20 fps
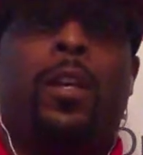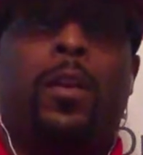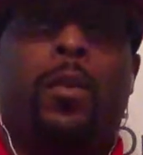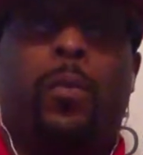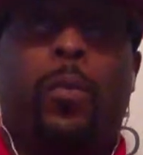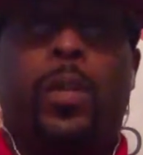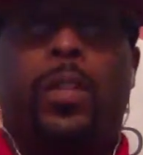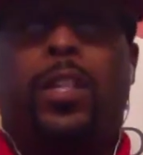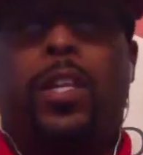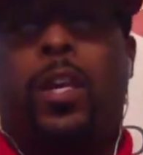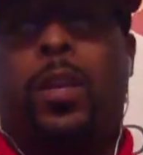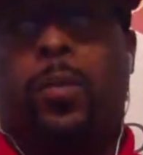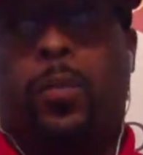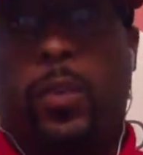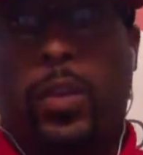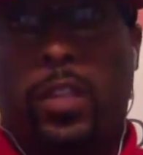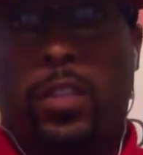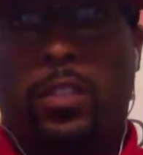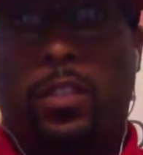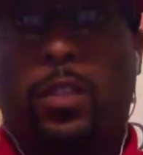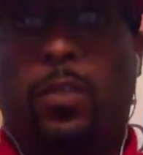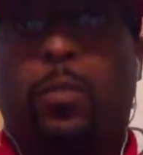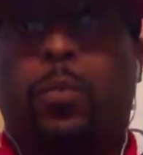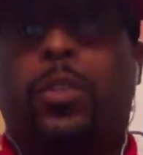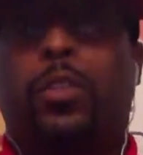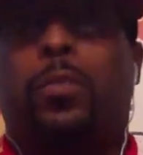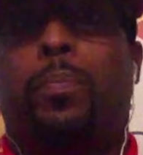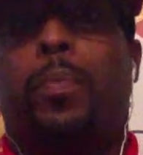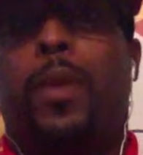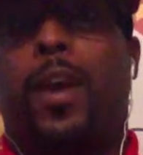Within reason,
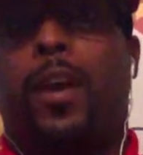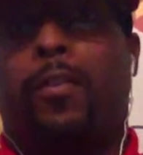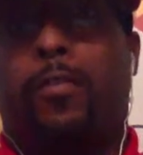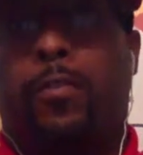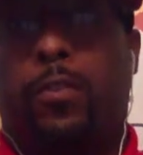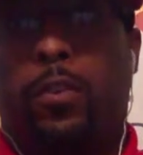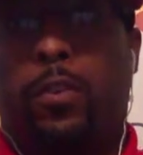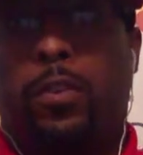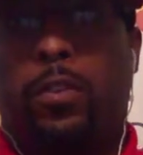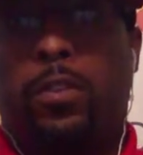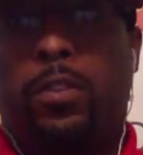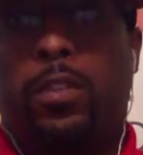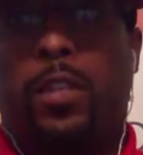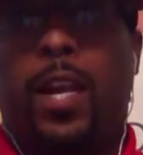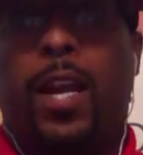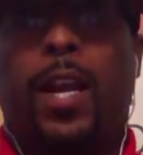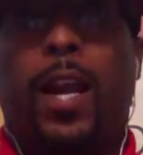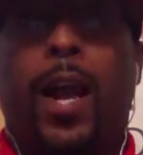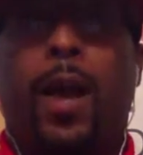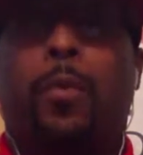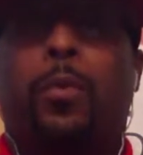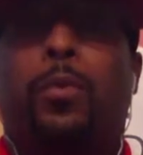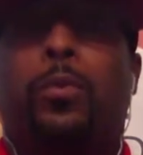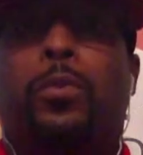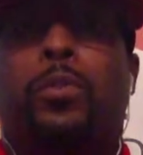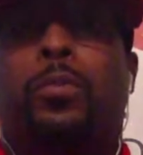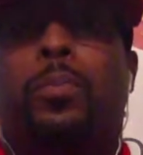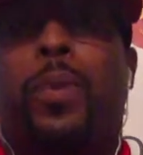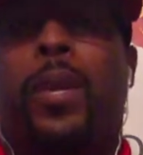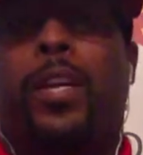respectful. Like, I would
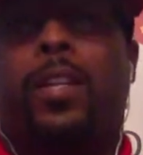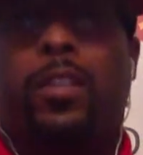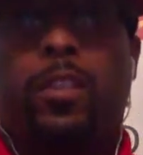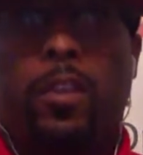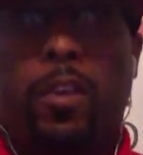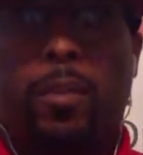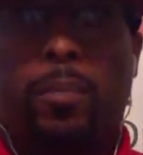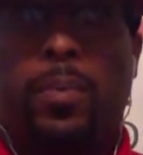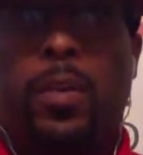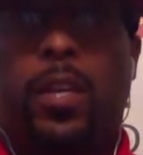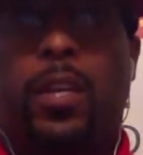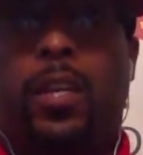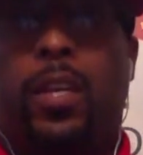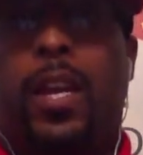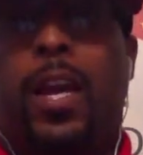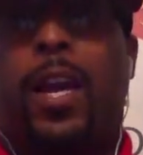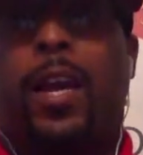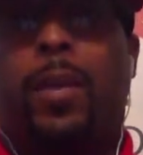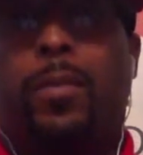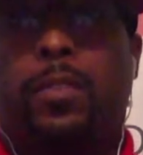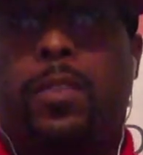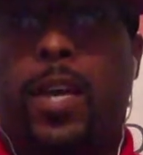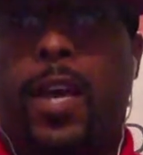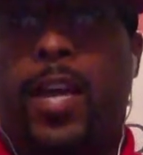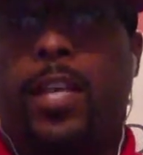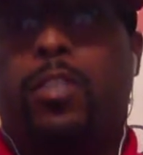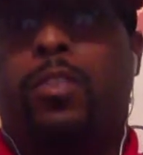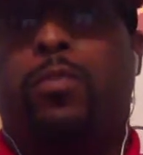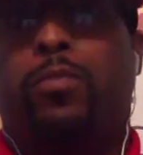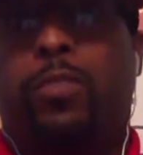respect your opinion. I have
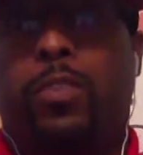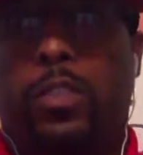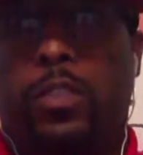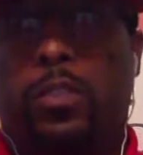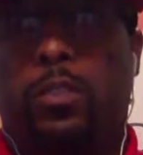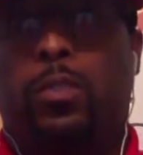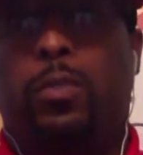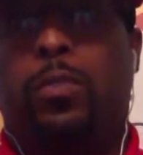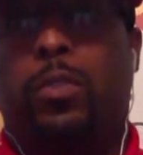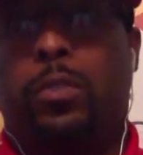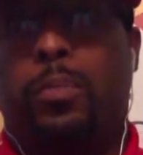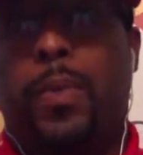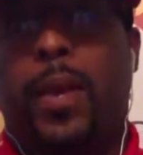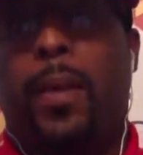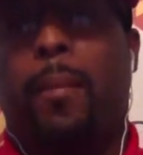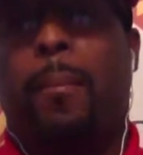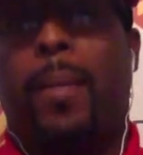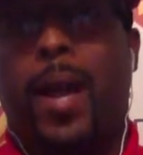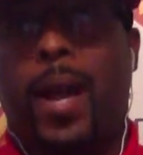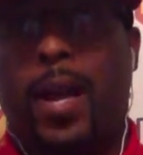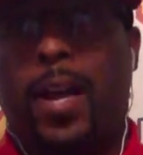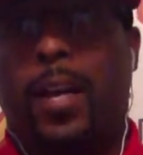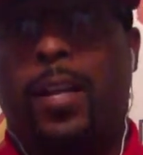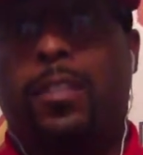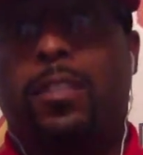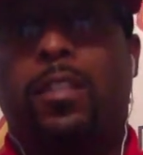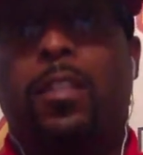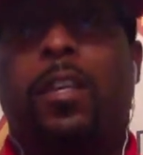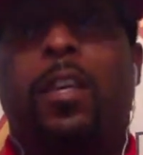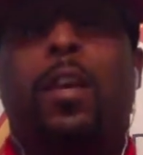asked you for you to respect
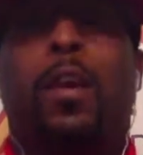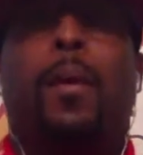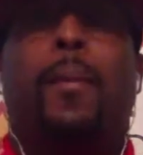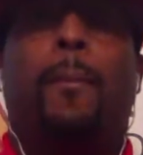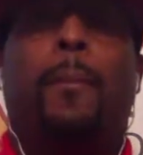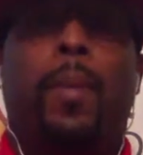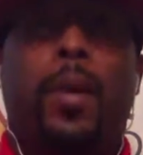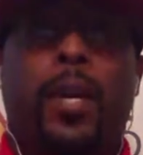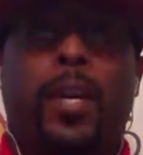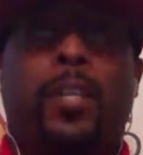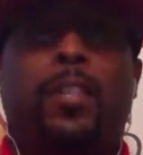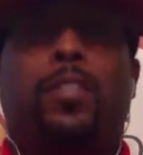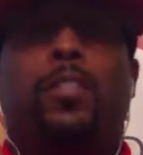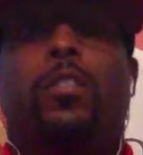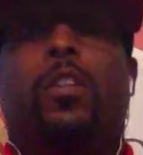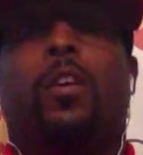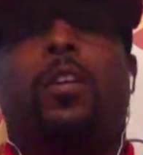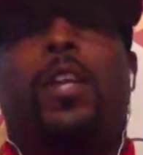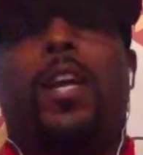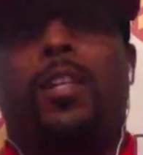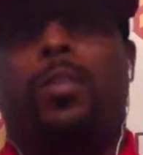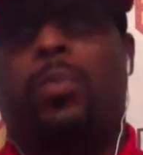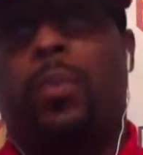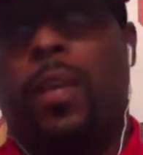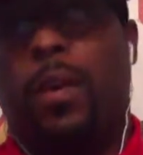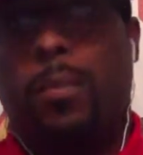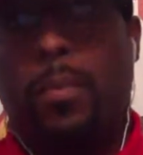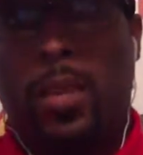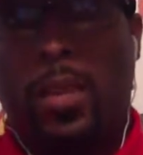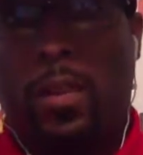mine. But, you know, that's
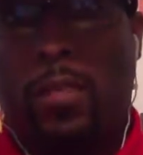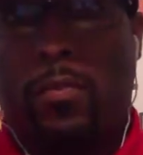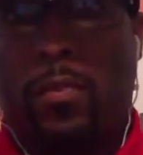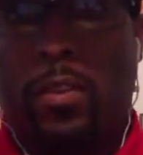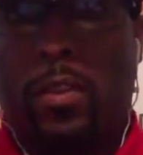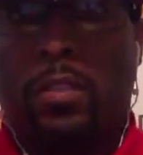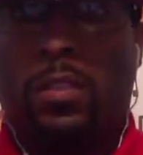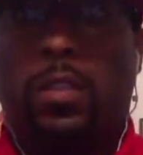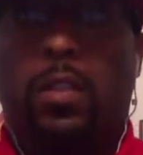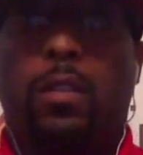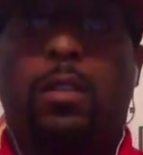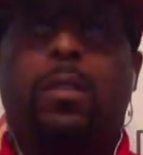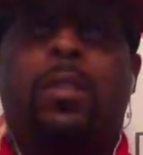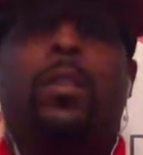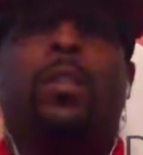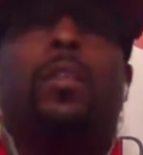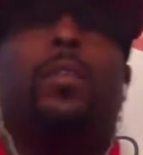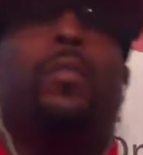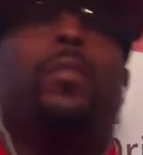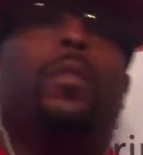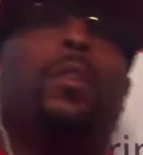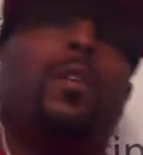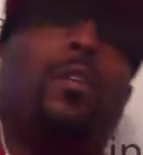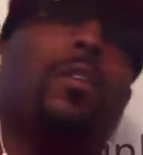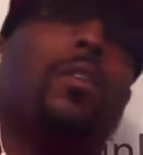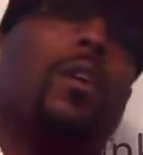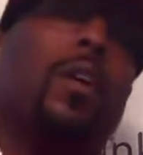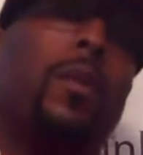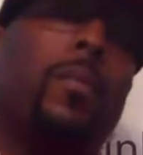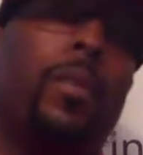what I'm in it for. So,
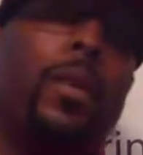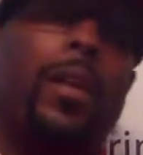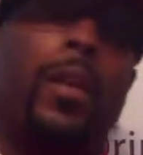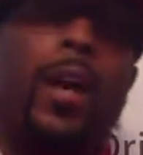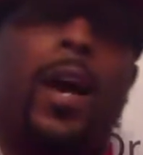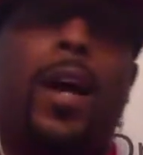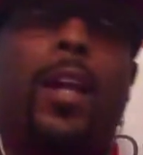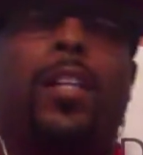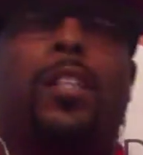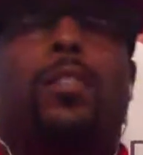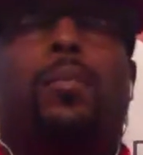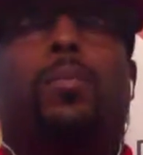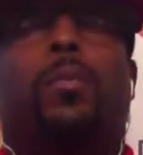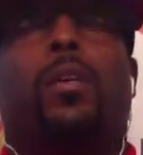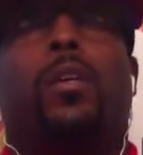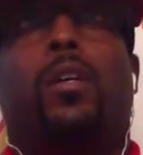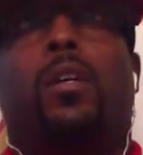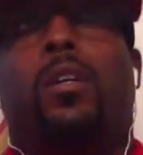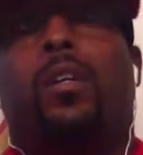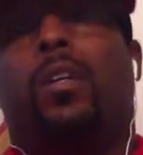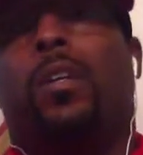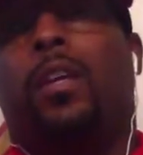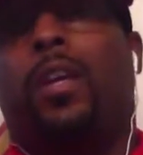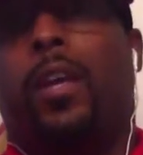you know what I mean? Holler at your boy.